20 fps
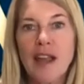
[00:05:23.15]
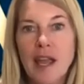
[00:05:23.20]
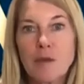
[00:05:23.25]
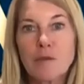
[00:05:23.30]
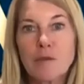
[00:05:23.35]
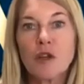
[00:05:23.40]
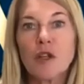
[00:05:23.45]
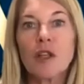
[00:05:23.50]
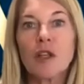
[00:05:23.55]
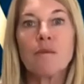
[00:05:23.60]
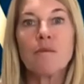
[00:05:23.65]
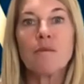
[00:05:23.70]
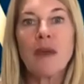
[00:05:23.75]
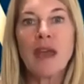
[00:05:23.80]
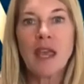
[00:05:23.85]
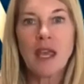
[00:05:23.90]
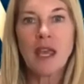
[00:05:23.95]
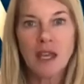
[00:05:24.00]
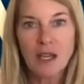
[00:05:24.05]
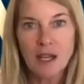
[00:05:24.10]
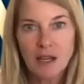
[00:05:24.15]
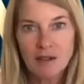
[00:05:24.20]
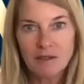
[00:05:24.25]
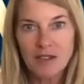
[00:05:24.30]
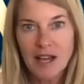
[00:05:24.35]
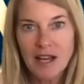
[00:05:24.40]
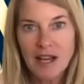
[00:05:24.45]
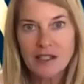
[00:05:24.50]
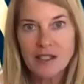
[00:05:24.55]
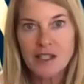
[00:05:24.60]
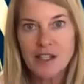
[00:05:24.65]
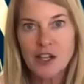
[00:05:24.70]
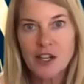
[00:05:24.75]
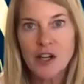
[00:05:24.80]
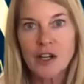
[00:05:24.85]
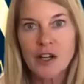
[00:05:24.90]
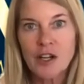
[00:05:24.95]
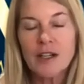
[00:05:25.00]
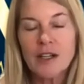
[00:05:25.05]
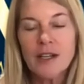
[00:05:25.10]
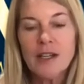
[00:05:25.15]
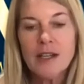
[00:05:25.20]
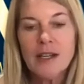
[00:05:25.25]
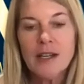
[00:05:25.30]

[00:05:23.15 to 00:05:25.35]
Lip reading: April and May of last year.